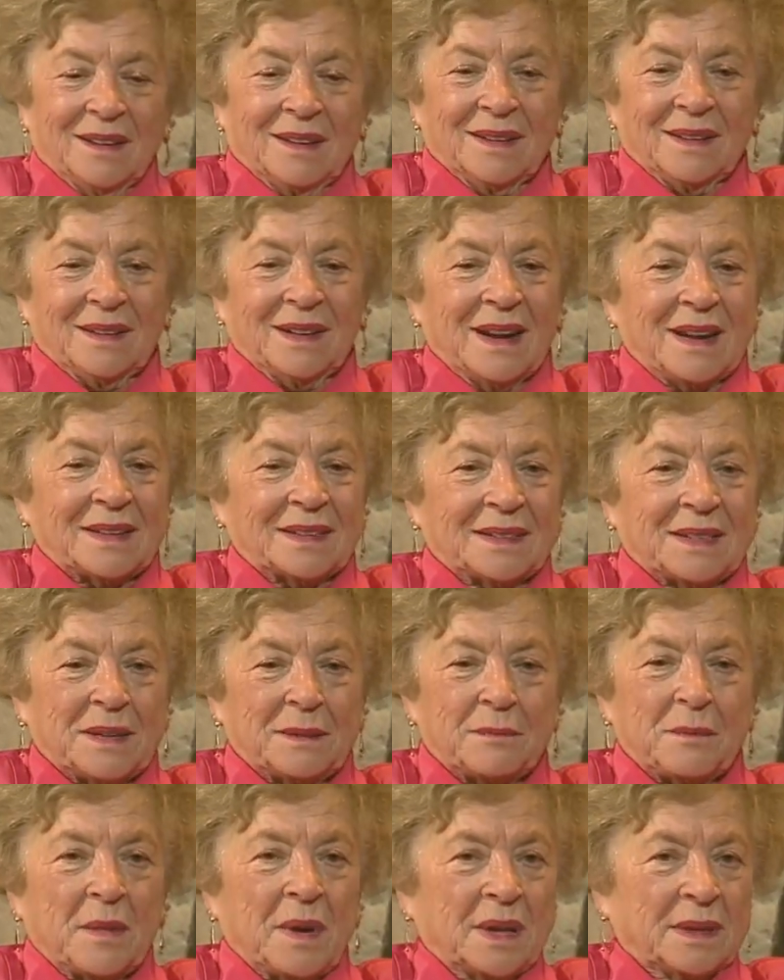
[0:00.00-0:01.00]
And I say,
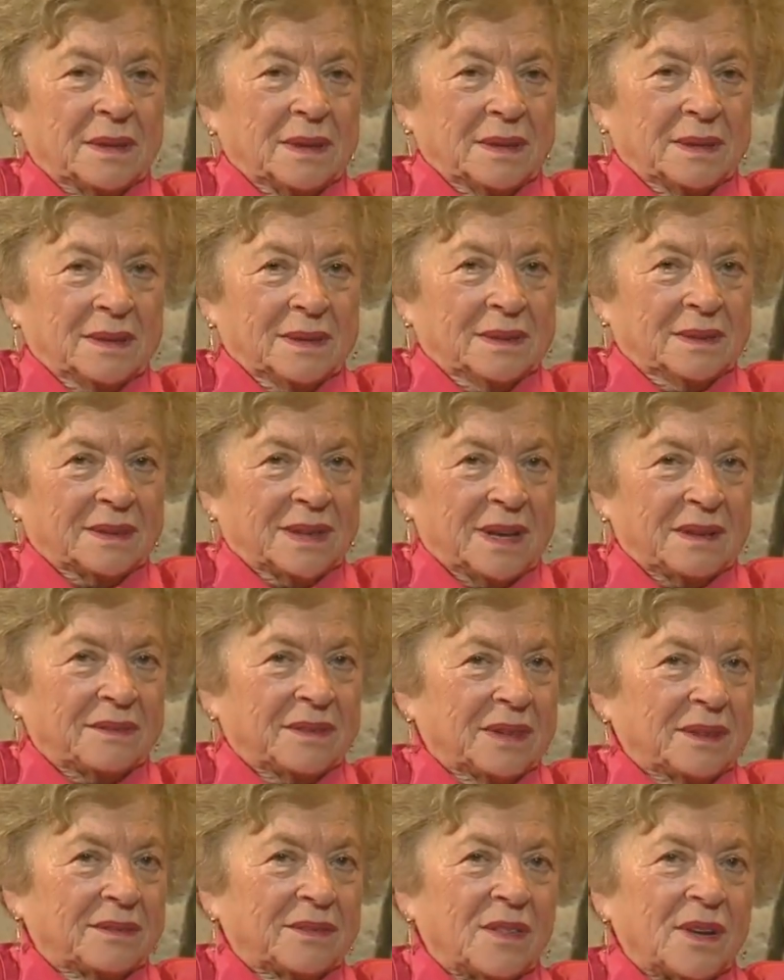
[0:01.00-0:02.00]
mother, they
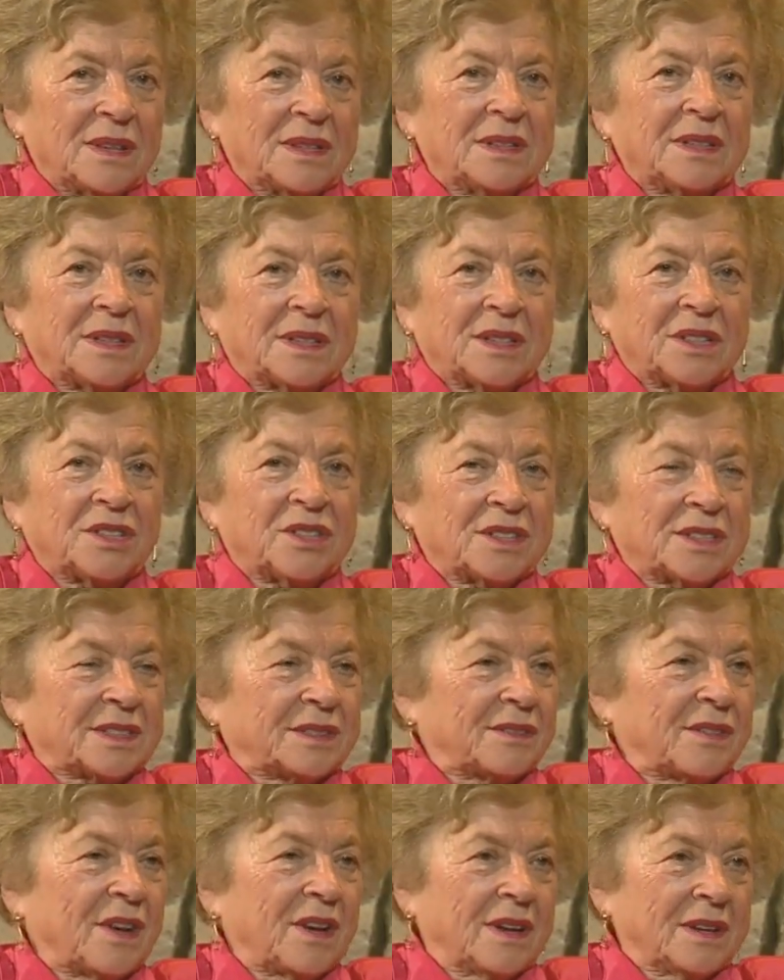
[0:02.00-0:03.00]
will wander just
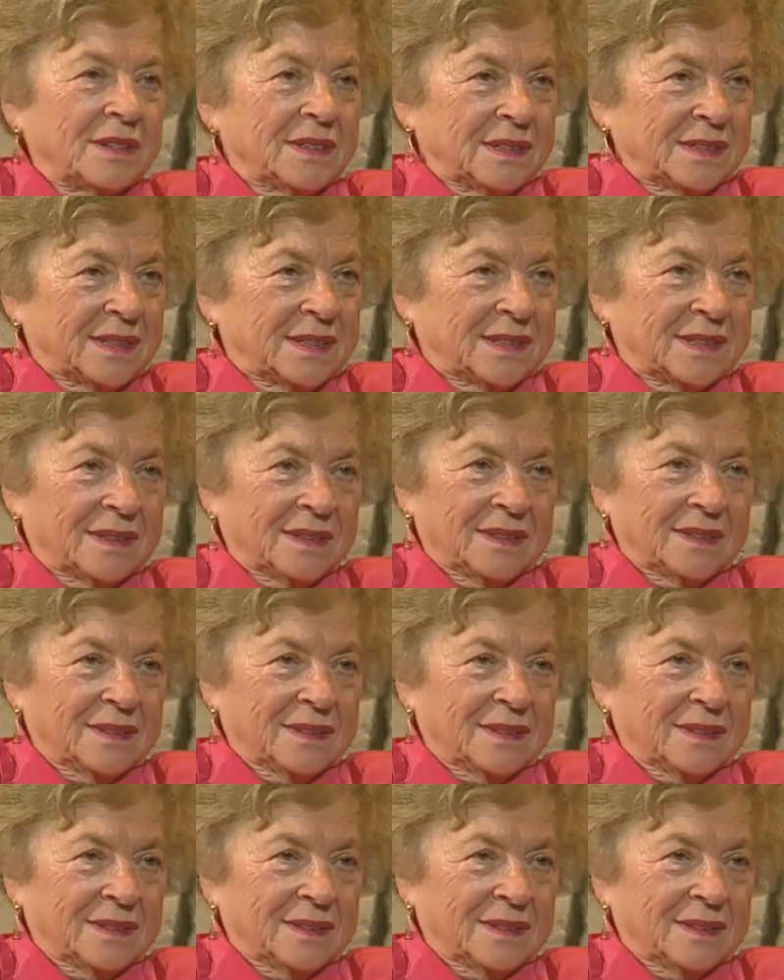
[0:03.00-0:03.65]
once.